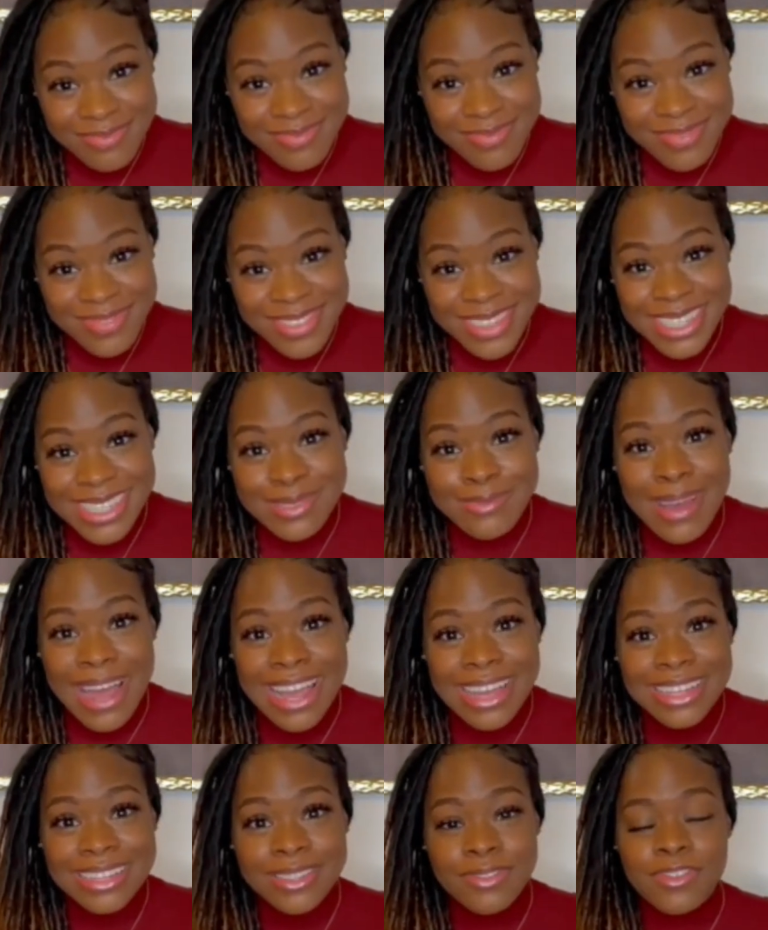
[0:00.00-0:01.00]

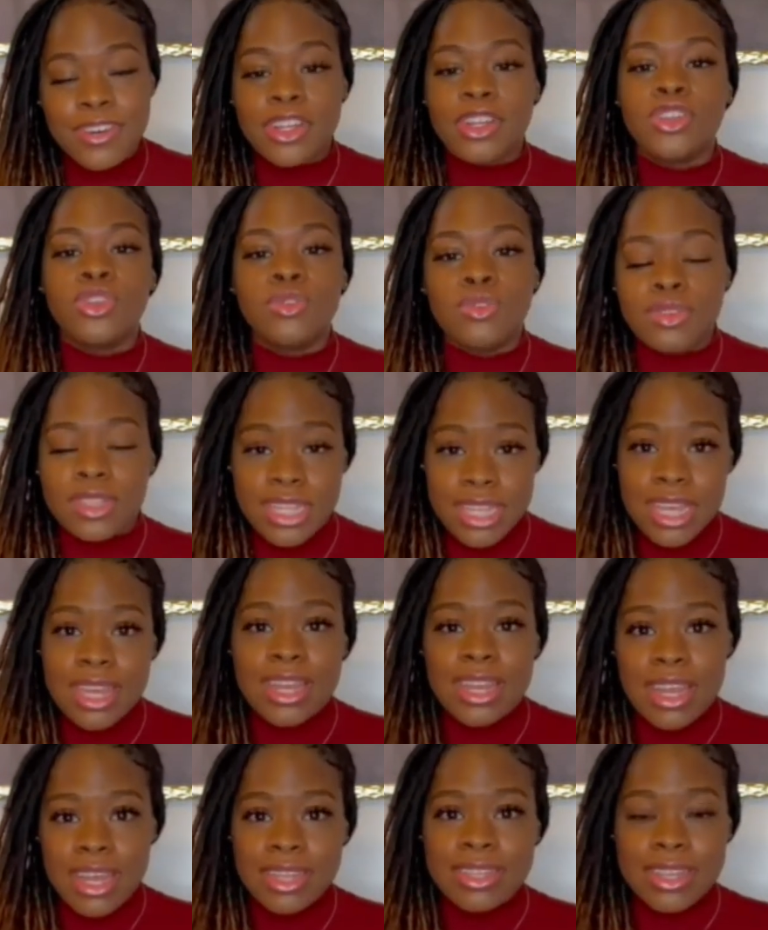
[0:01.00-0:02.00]
Spice for new day
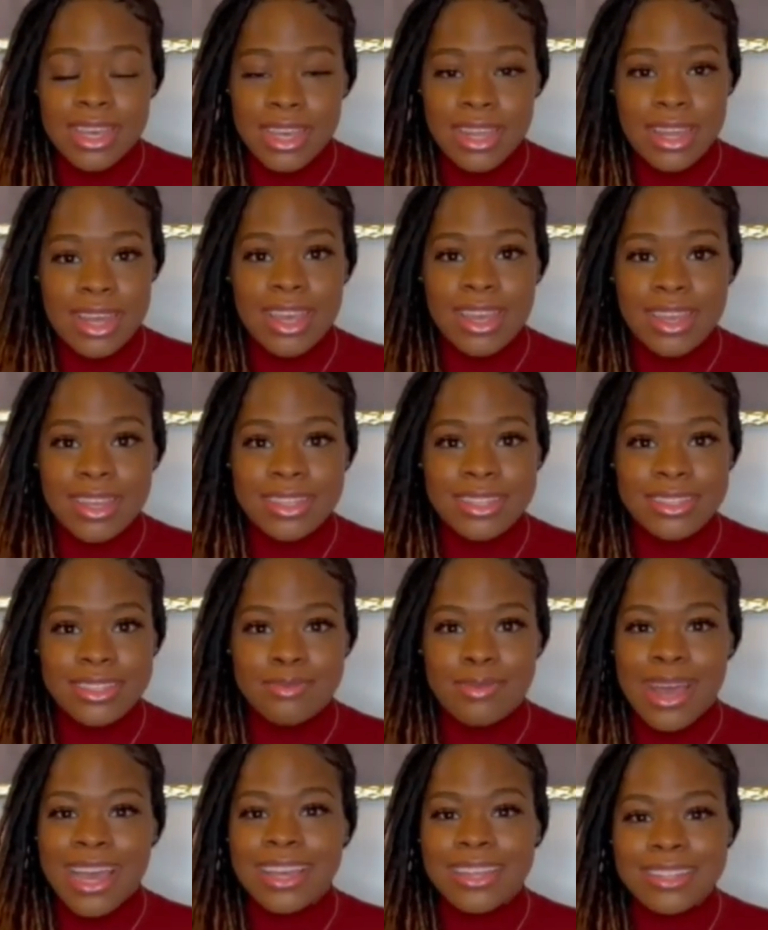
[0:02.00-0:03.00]
and age.
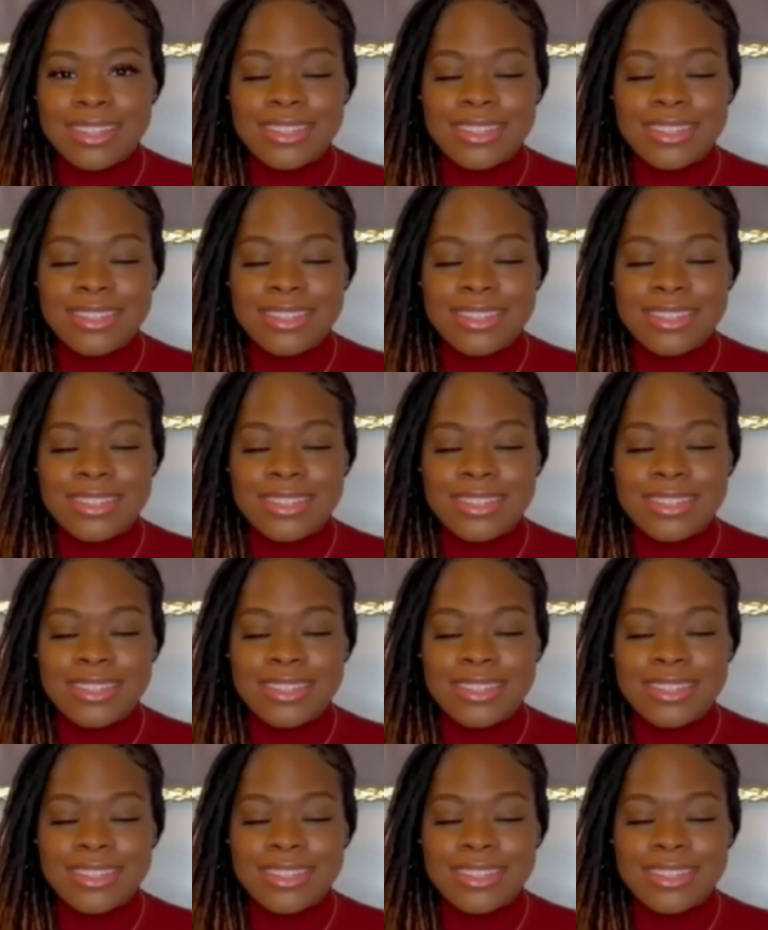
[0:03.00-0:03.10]
Spice.